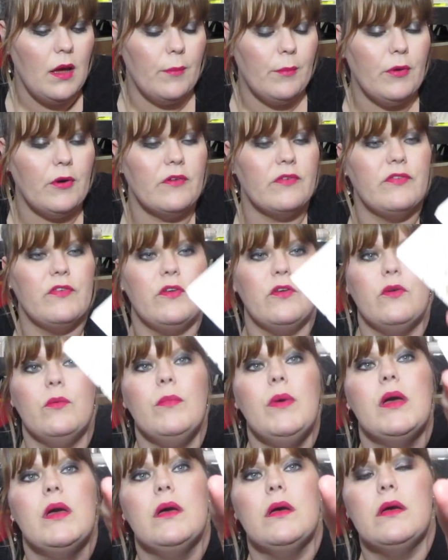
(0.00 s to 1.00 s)

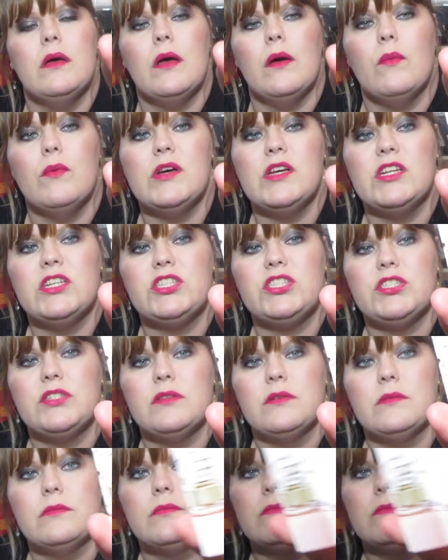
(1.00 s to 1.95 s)
perfume, which